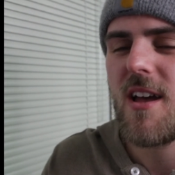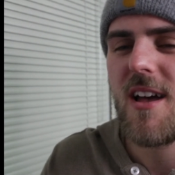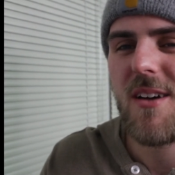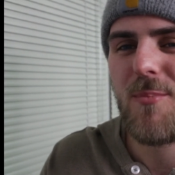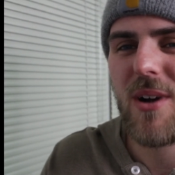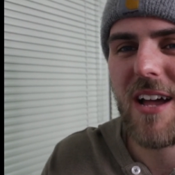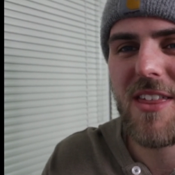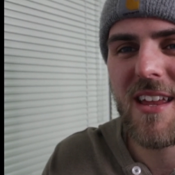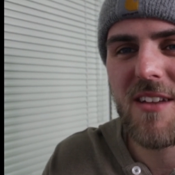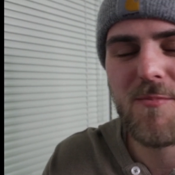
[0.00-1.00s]
But I
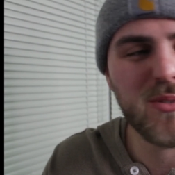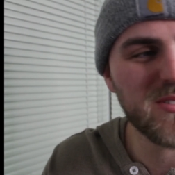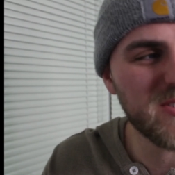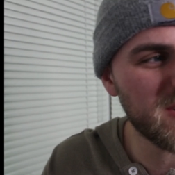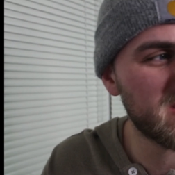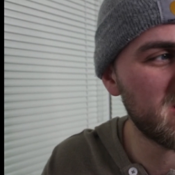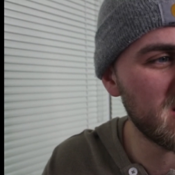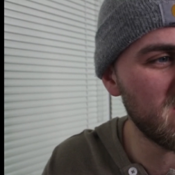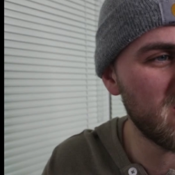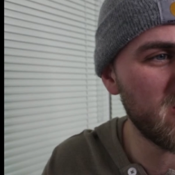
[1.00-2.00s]
think Berserk
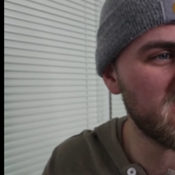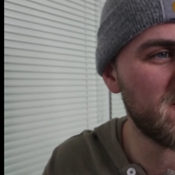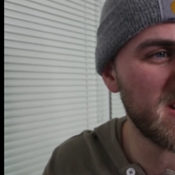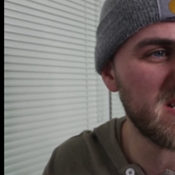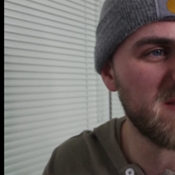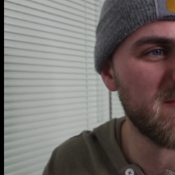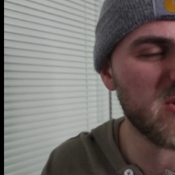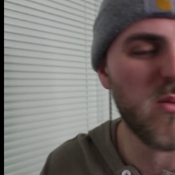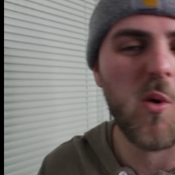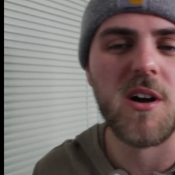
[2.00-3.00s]
still holds my number
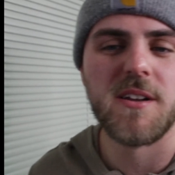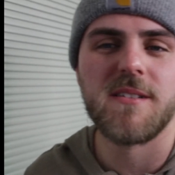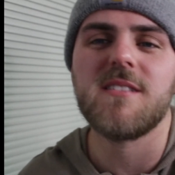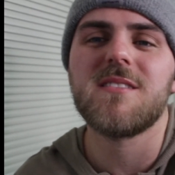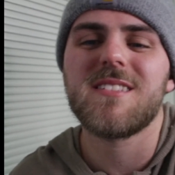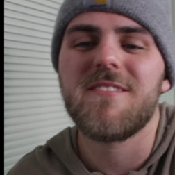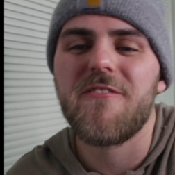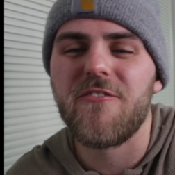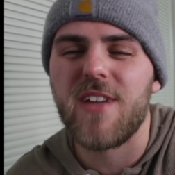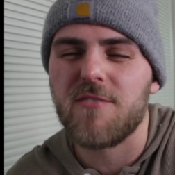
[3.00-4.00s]
one
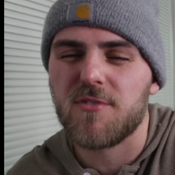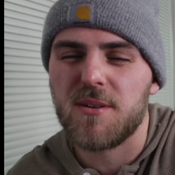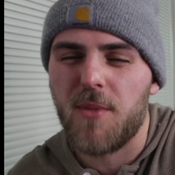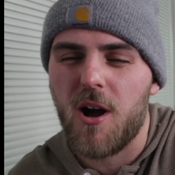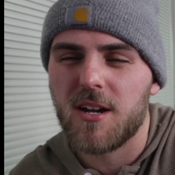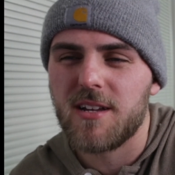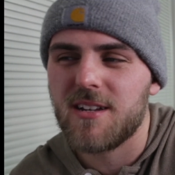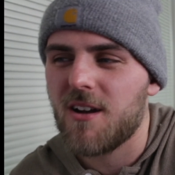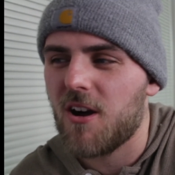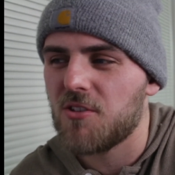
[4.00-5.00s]
favorite manga,
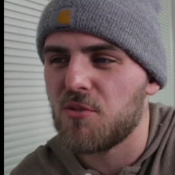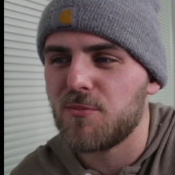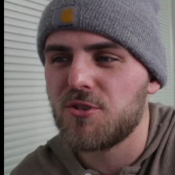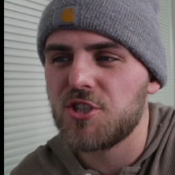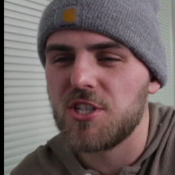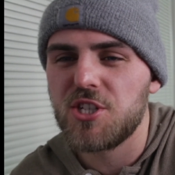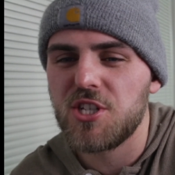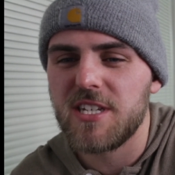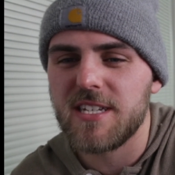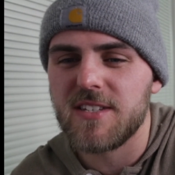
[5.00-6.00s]
although
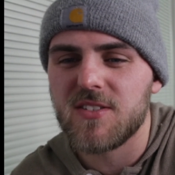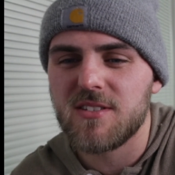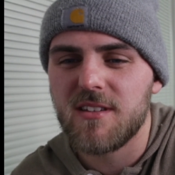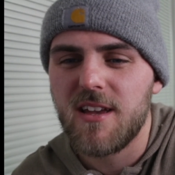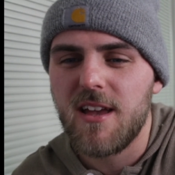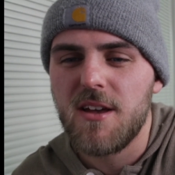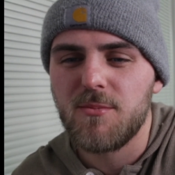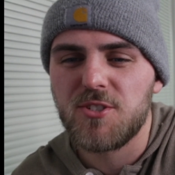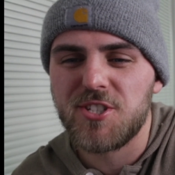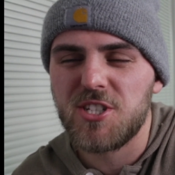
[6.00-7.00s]
Mushishi's
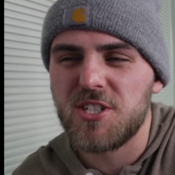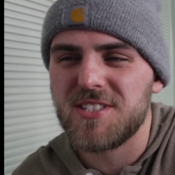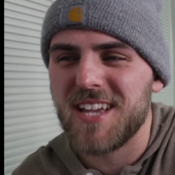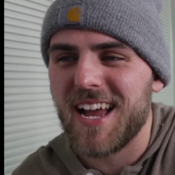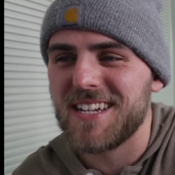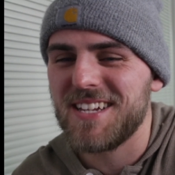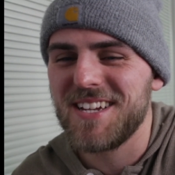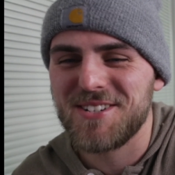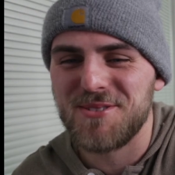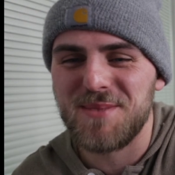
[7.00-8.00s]
kind of
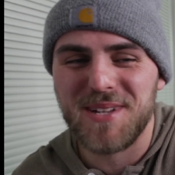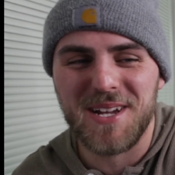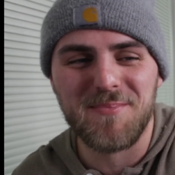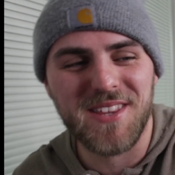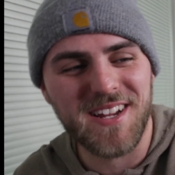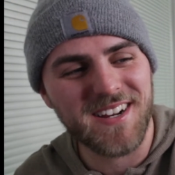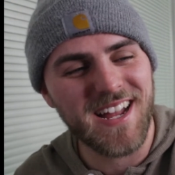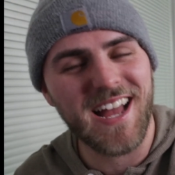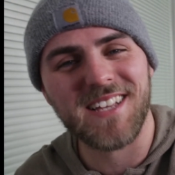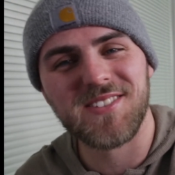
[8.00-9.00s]
creeping up there,
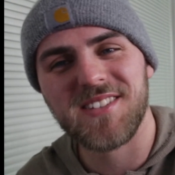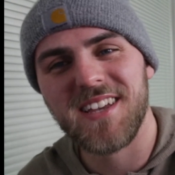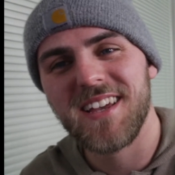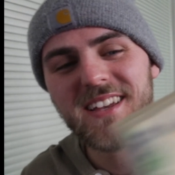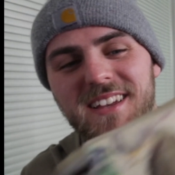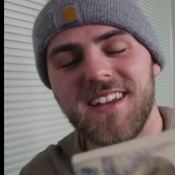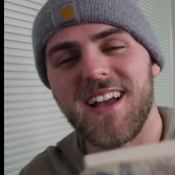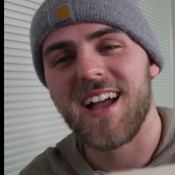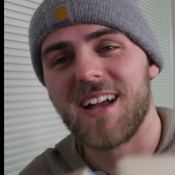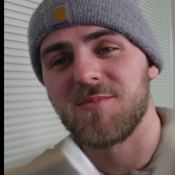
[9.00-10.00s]
as
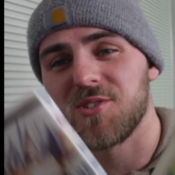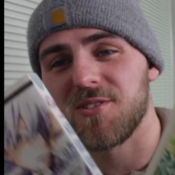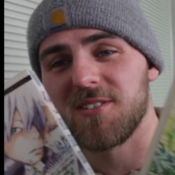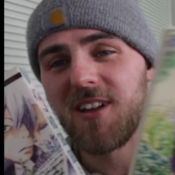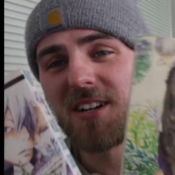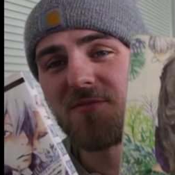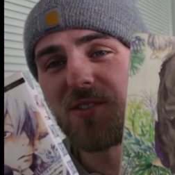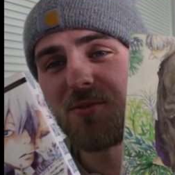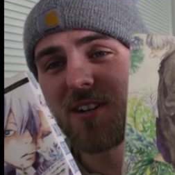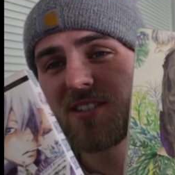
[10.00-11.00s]
I'm sure a lot of
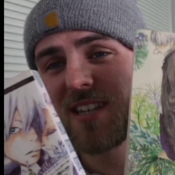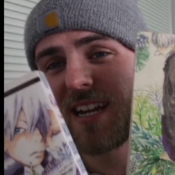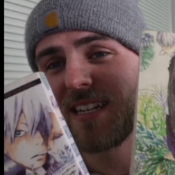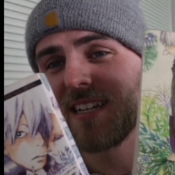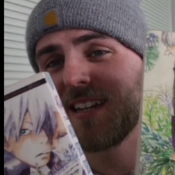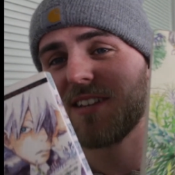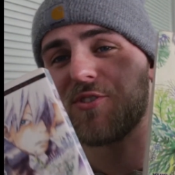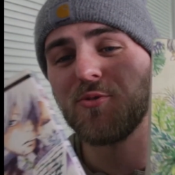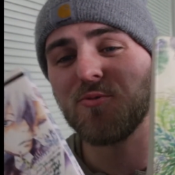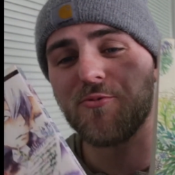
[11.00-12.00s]
you are excited
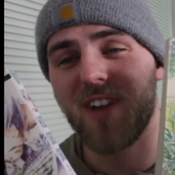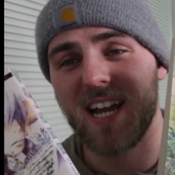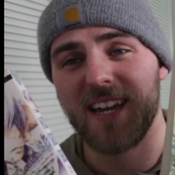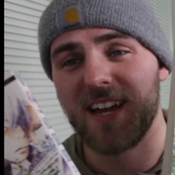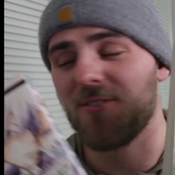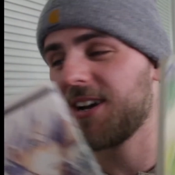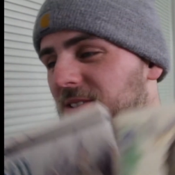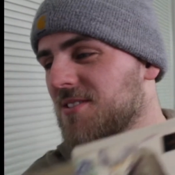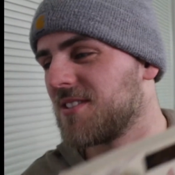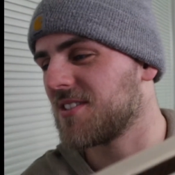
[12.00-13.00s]
to find out how
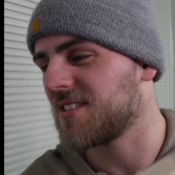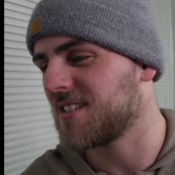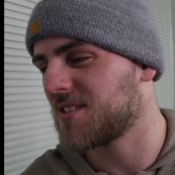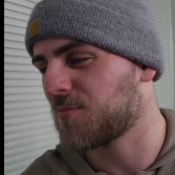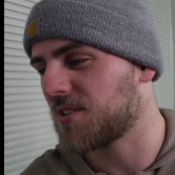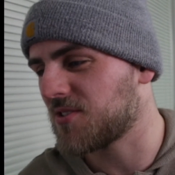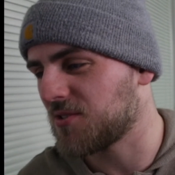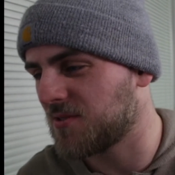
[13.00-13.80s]
good this is pretty soon.